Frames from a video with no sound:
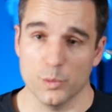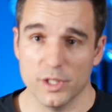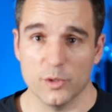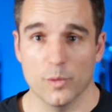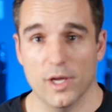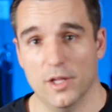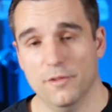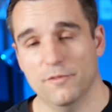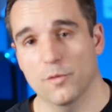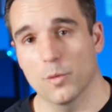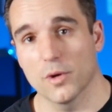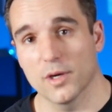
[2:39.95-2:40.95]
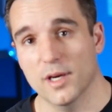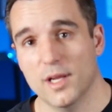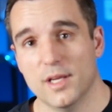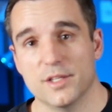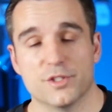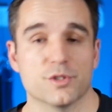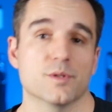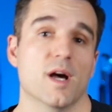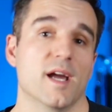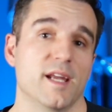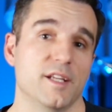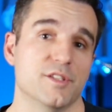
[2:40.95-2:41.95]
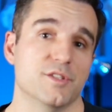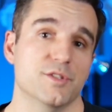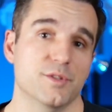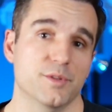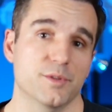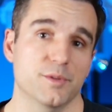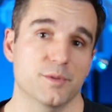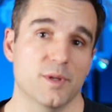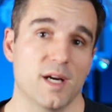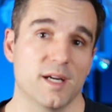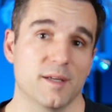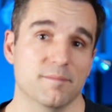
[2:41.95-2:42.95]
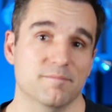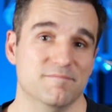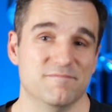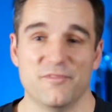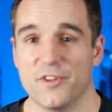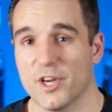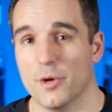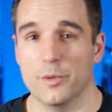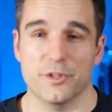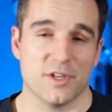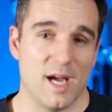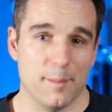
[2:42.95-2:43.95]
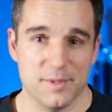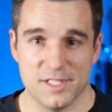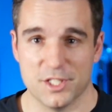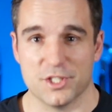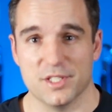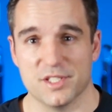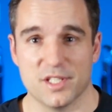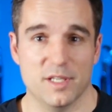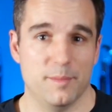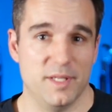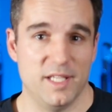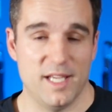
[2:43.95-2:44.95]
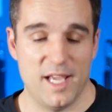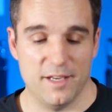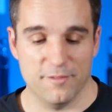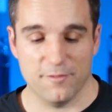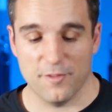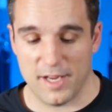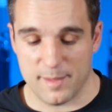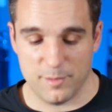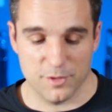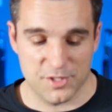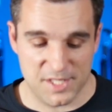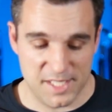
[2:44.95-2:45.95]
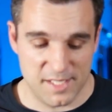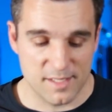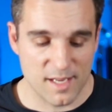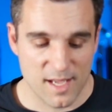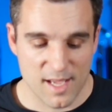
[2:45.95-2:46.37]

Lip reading: really well for trying to figure out what your composition is going to be and frame your scene.